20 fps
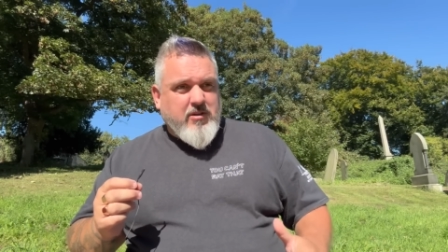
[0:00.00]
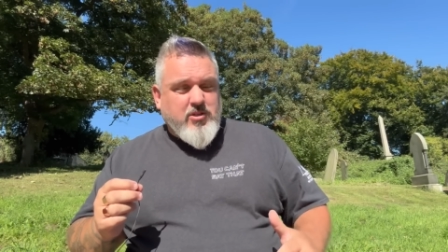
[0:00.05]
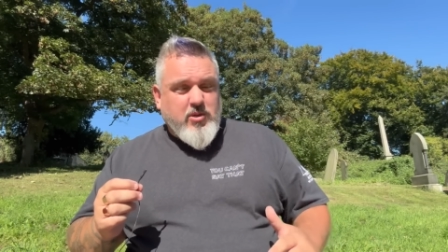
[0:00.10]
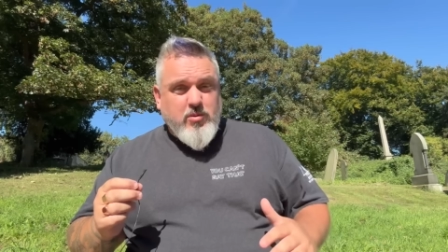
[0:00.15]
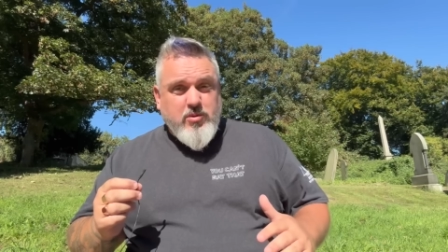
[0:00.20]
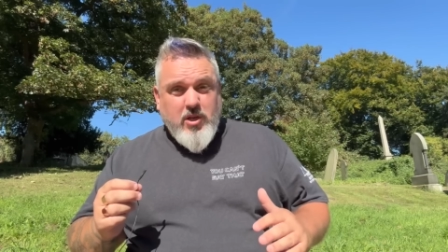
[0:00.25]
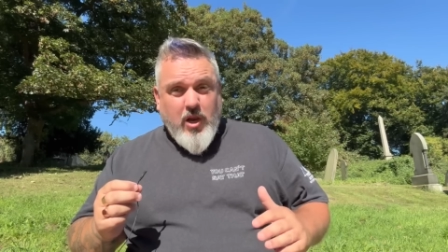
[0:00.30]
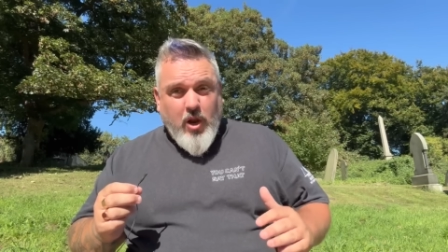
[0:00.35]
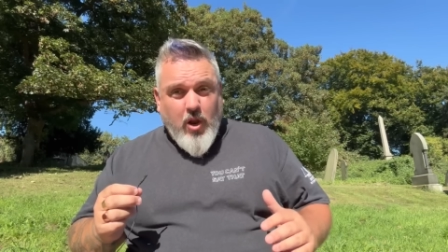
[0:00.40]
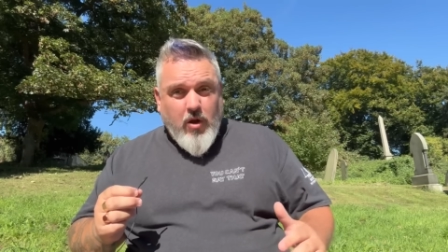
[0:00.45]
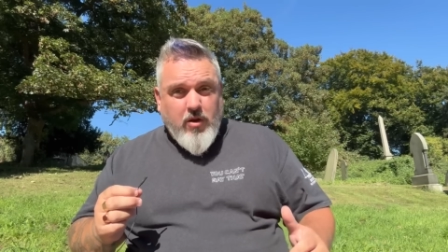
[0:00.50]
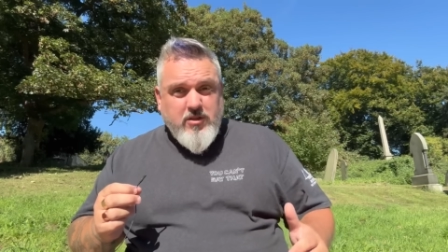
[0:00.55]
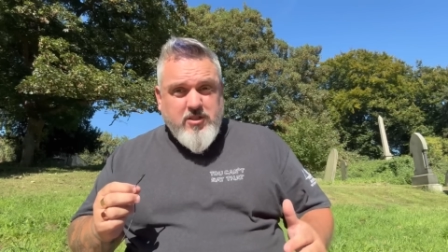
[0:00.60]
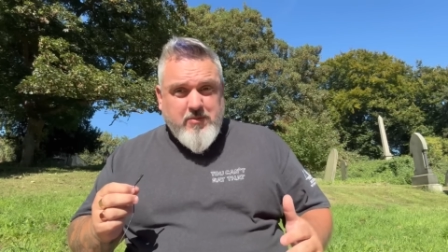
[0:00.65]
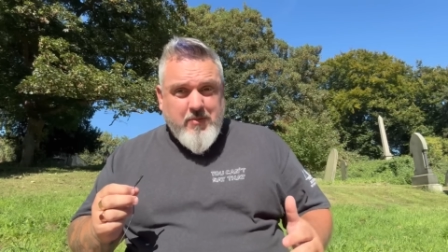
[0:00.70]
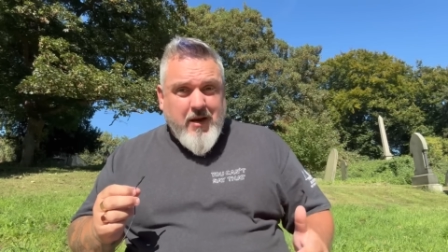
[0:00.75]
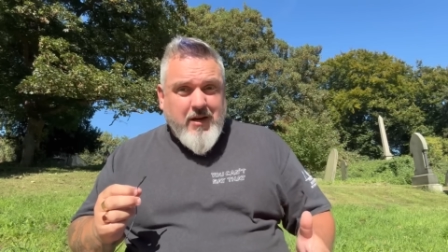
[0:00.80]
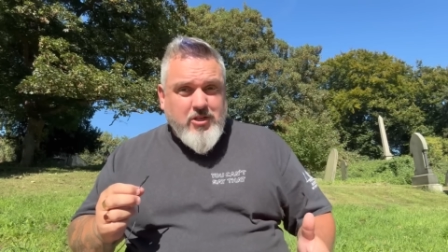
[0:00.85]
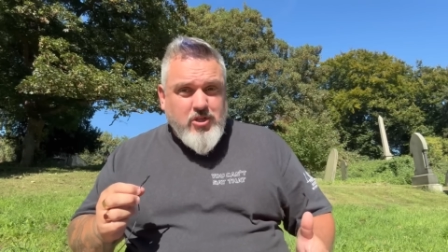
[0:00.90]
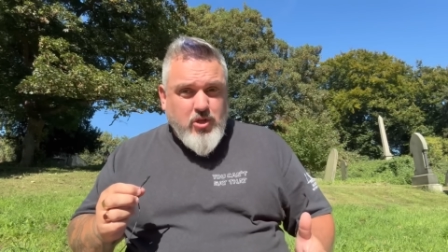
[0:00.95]
there was a lot of
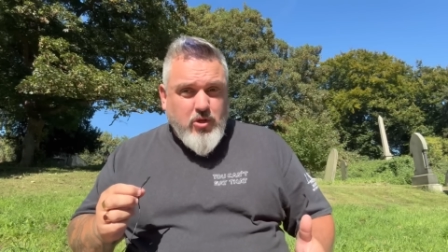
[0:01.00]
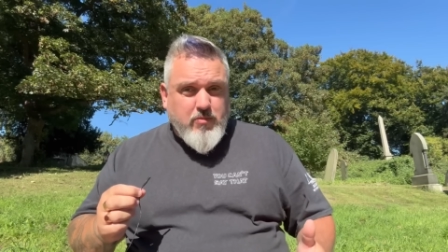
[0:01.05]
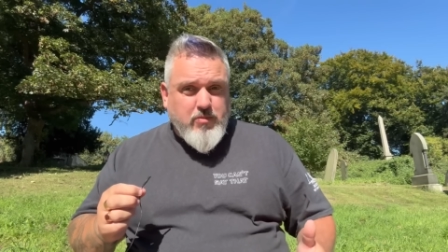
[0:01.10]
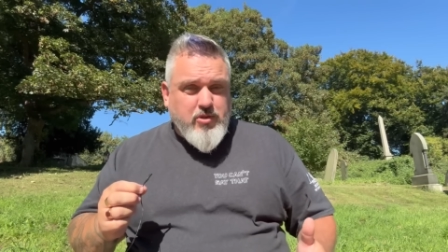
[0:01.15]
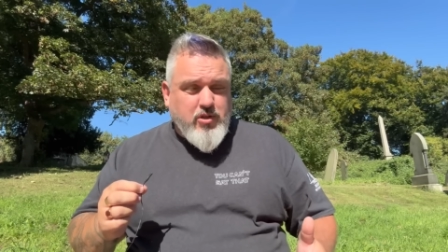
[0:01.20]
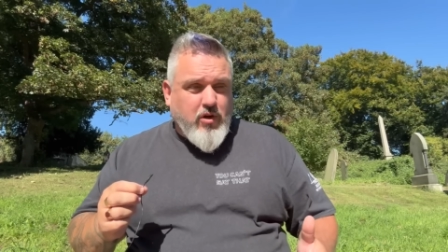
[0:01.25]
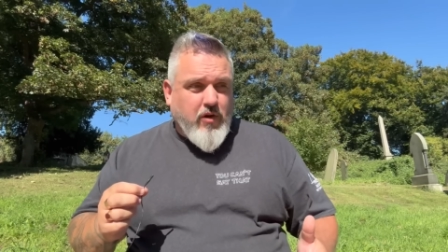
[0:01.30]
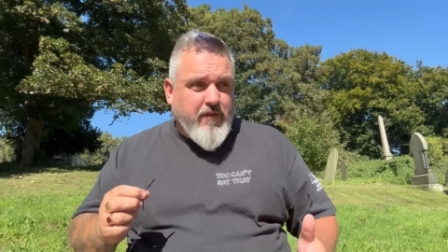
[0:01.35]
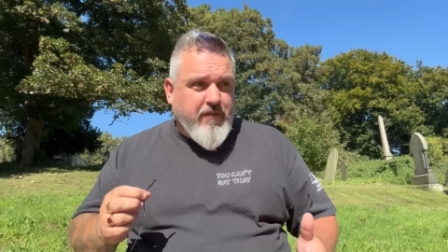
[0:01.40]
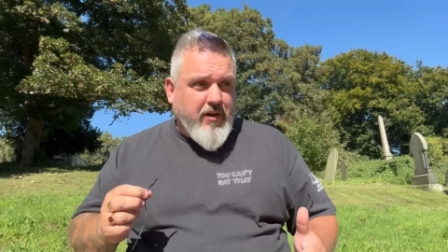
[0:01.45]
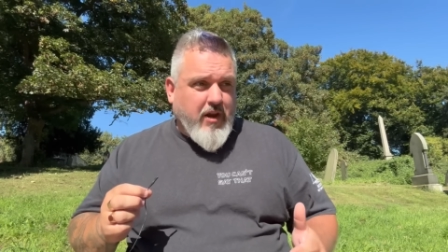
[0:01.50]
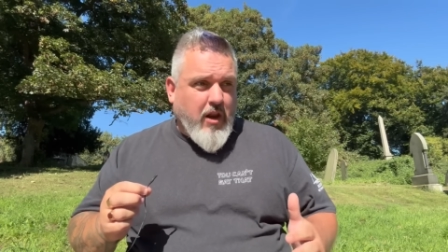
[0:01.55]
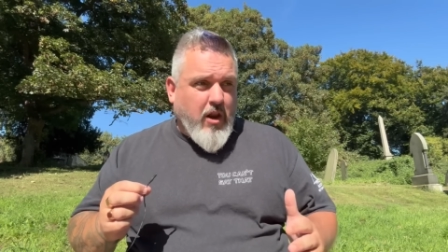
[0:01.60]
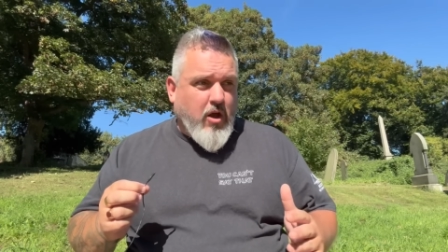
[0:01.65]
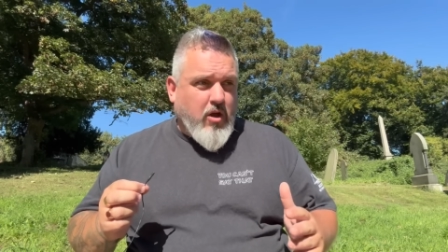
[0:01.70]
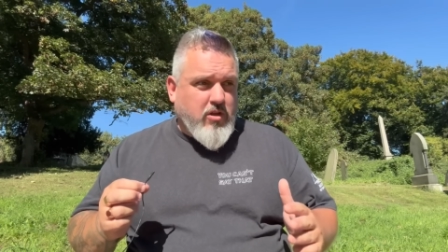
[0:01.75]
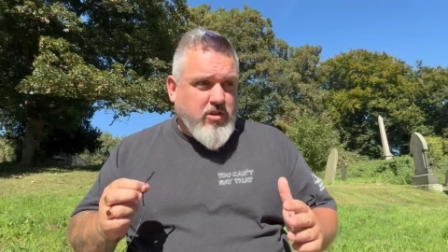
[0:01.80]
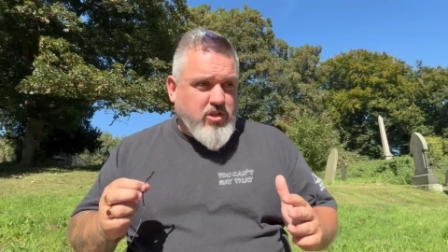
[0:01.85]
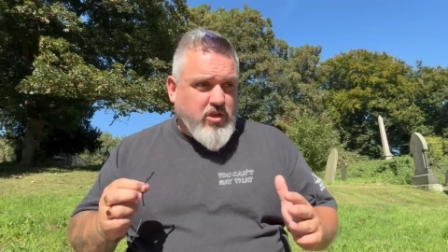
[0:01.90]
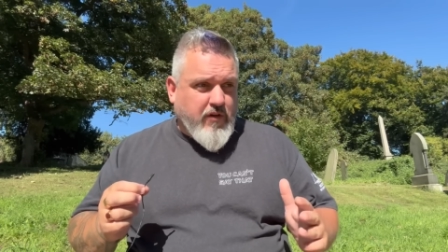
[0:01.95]
smashed up stuff and a lot
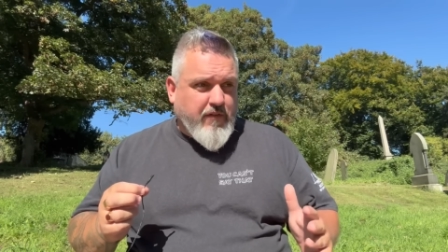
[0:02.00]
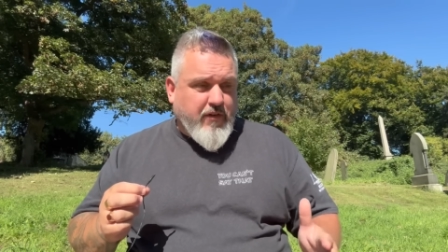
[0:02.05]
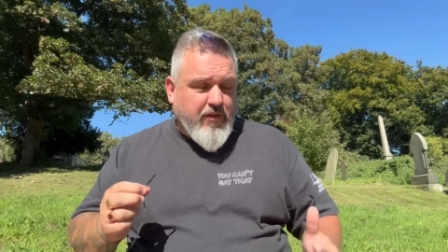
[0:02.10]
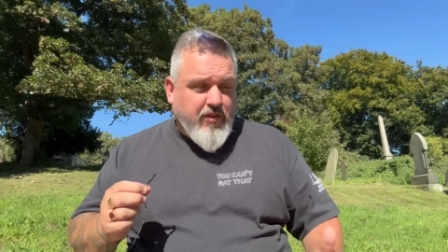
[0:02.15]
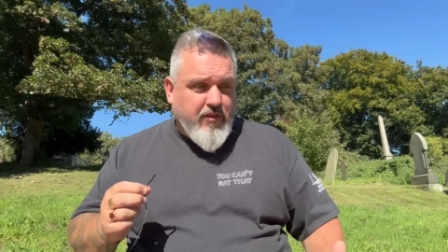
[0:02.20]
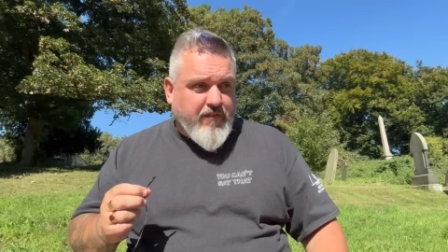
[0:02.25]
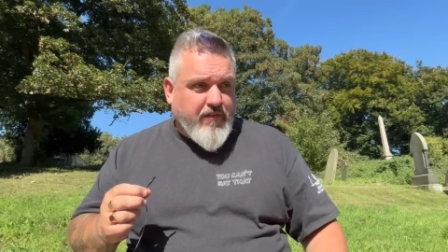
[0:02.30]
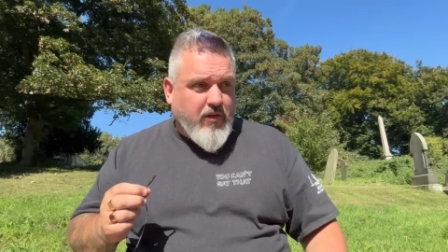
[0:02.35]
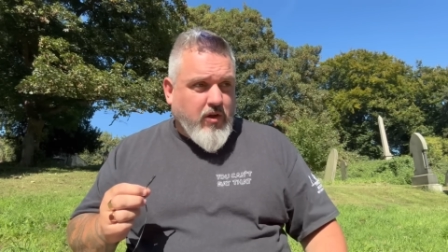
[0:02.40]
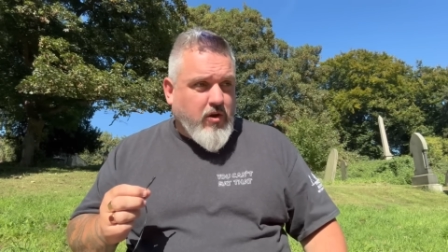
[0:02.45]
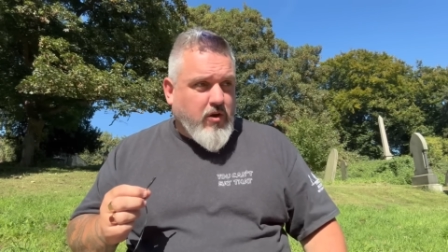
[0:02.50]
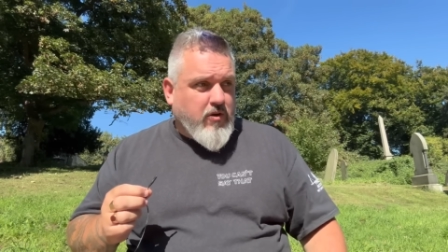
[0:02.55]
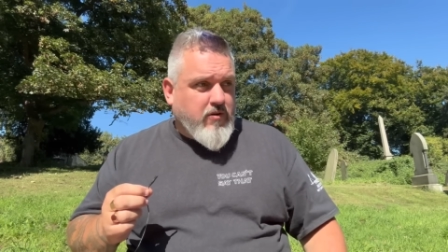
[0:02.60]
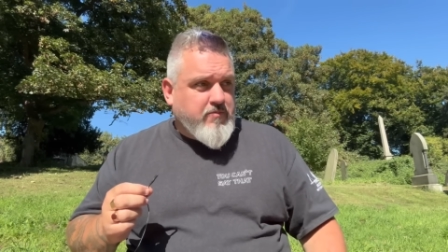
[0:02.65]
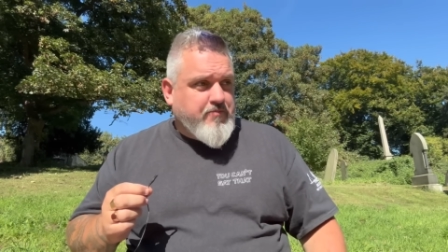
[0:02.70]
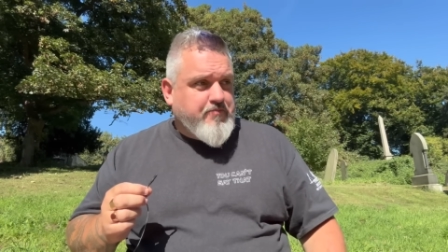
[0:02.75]
of stuff on the floor.